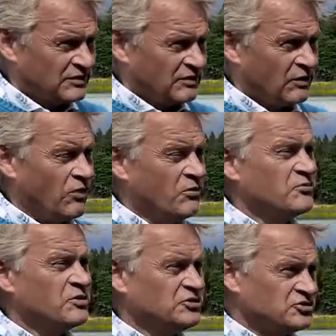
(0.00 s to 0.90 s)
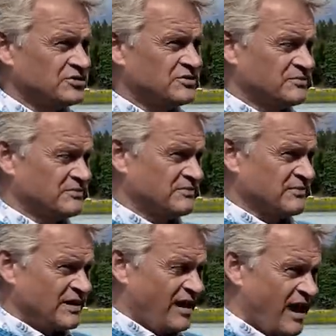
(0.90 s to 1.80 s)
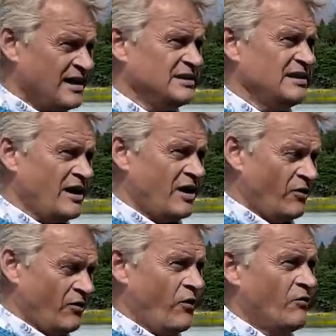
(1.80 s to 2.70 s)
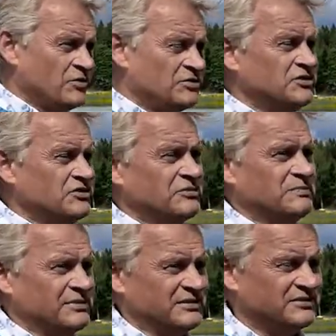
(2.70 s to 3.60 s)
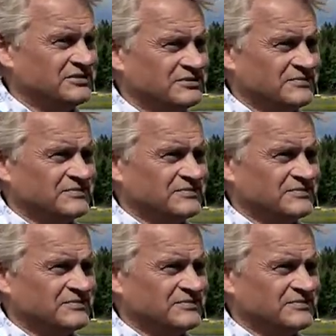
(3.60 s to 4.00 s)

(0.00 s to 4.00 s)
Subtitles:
old rigid idea of the disciplines,